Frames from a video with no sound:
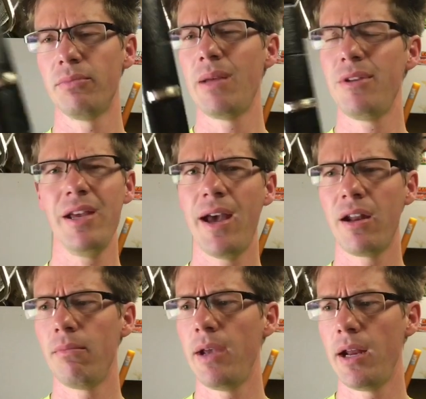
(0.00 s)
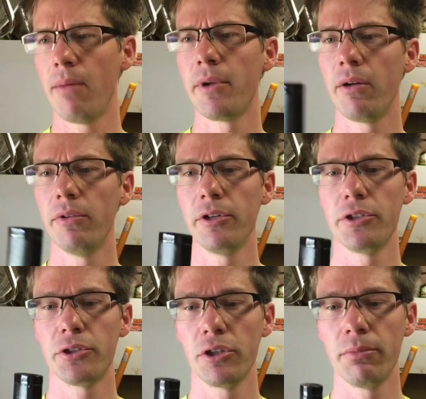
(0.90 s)
or maybe he had it made, I'm not
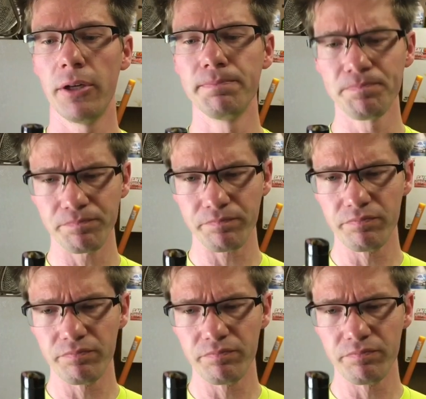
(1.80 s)
really sure, but